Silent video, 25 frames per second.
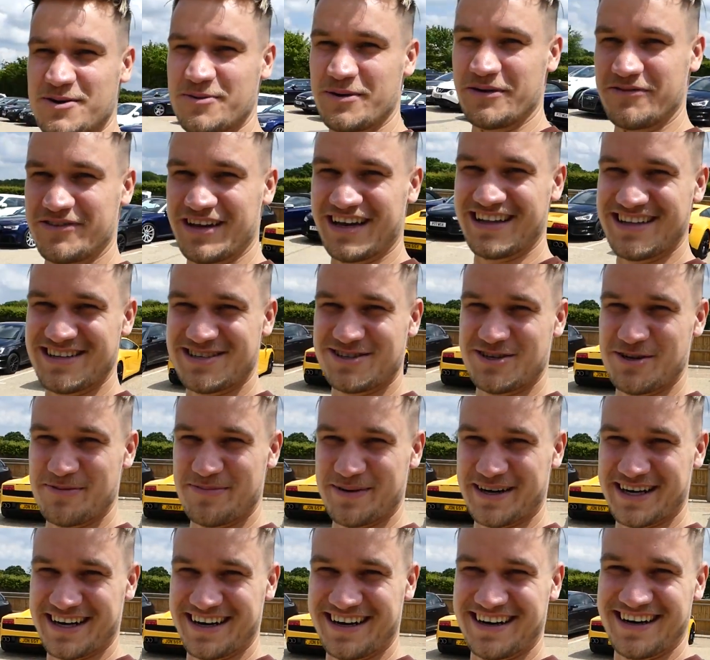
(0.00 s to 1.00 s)
we've done the
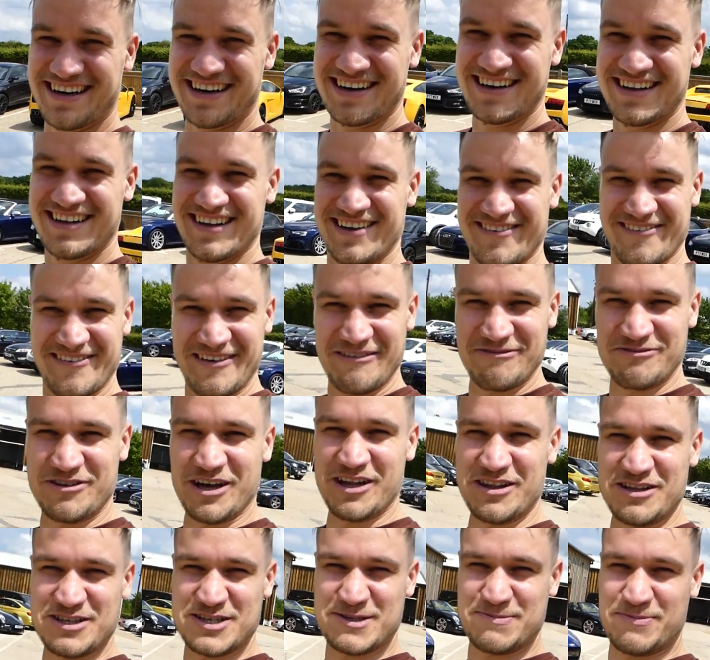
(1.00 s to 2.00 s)
supercar, we've
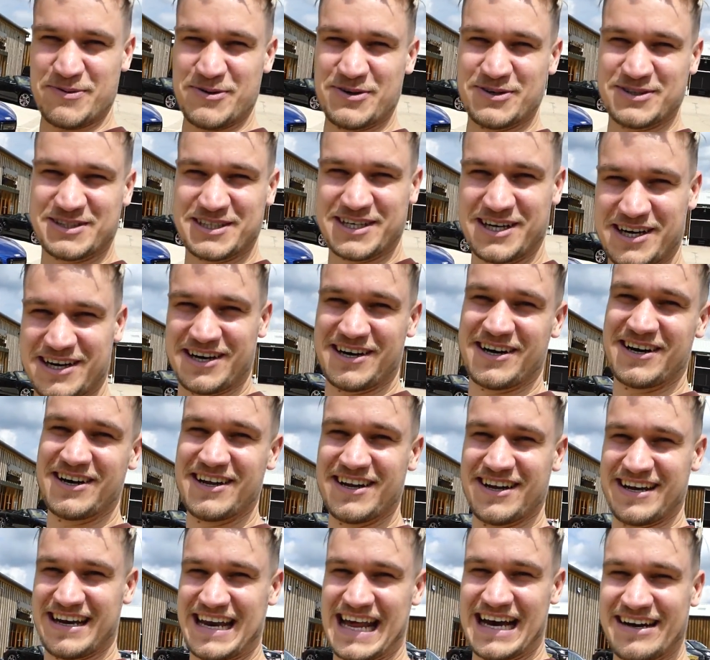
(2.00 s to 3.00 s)
done the sports car,
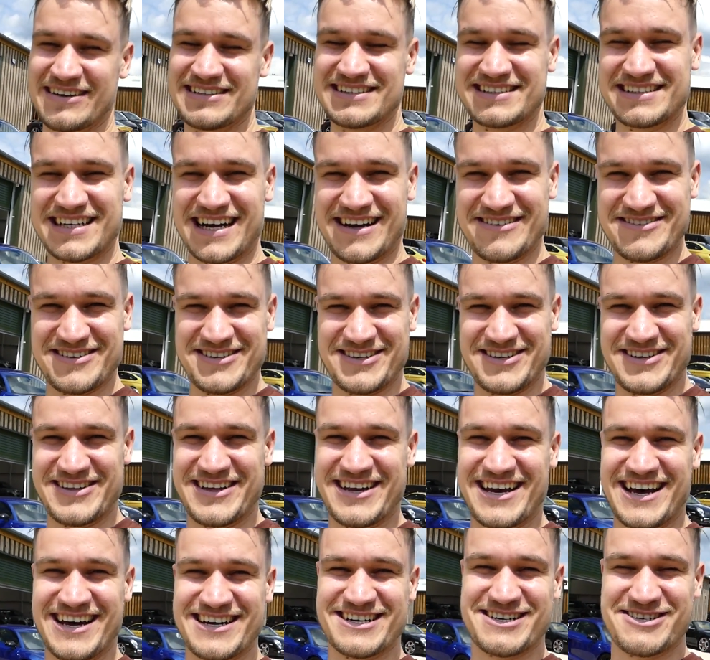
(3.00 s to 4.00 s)
now it's time to do the
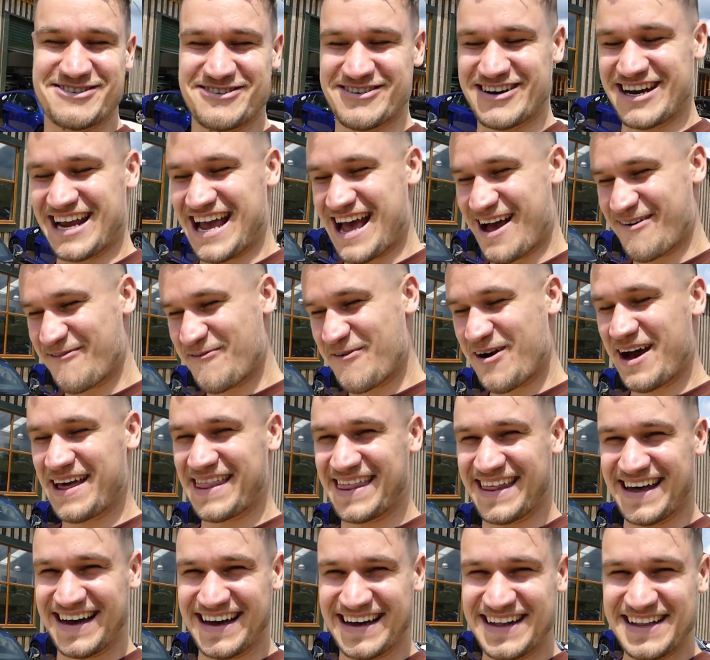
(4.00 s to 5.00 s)
luxury and
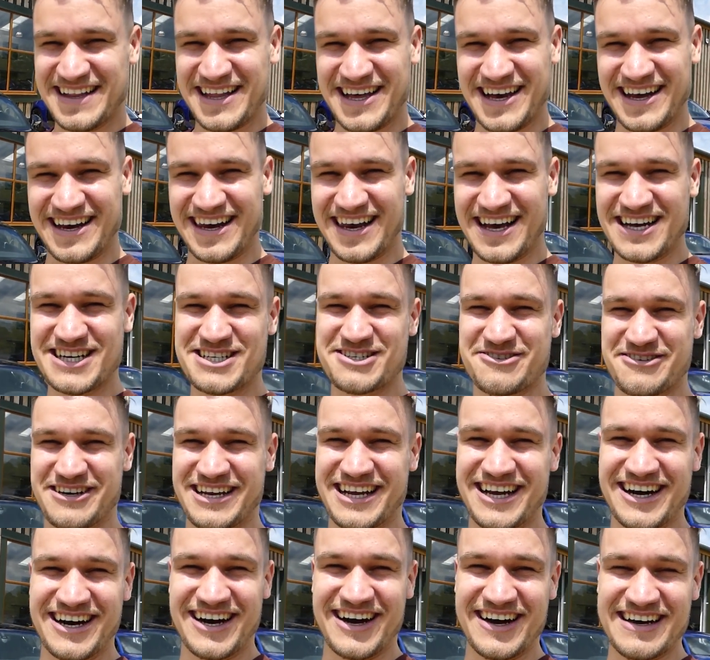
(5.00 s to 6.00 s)
whether a luxury
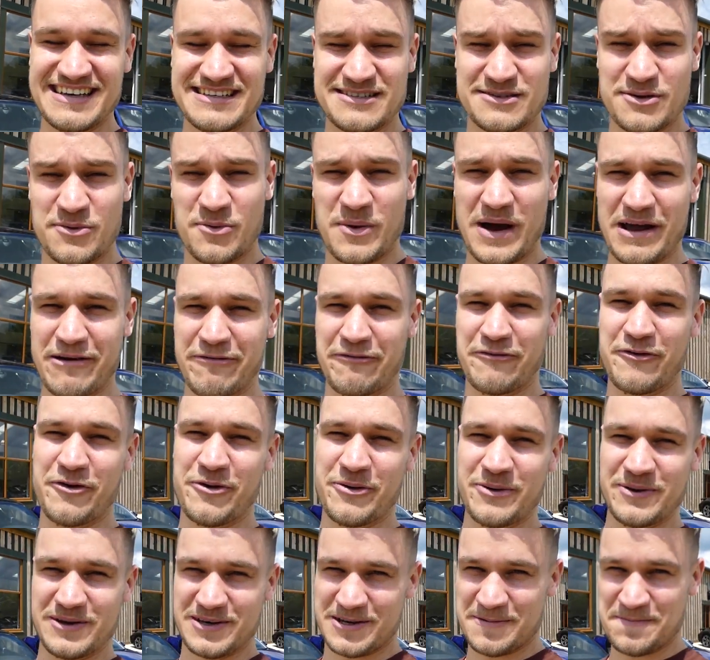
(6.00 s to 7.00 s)
car is the way
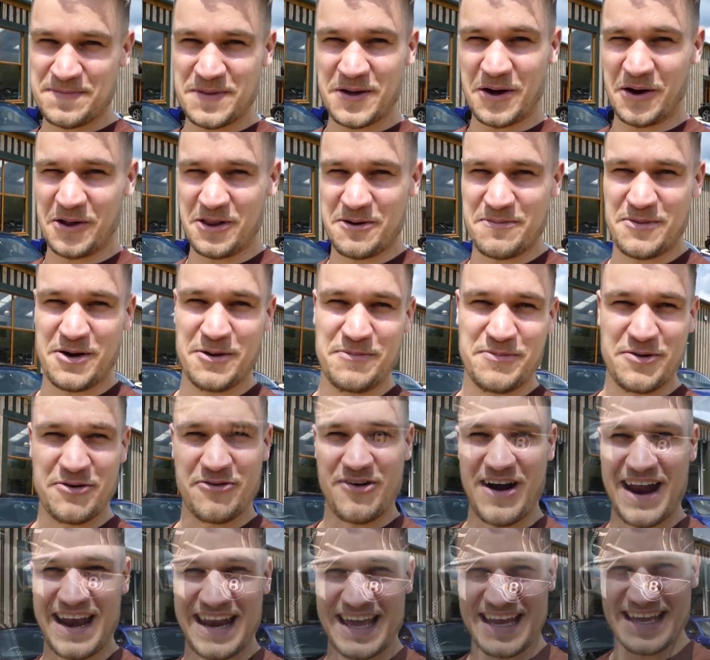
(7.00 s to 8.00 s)
forward on the Modball
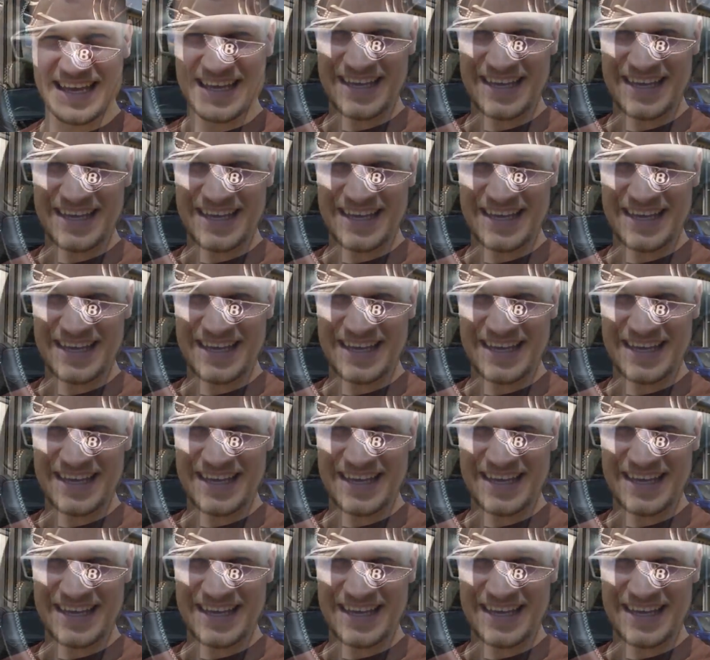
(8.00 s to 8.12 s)
Rally.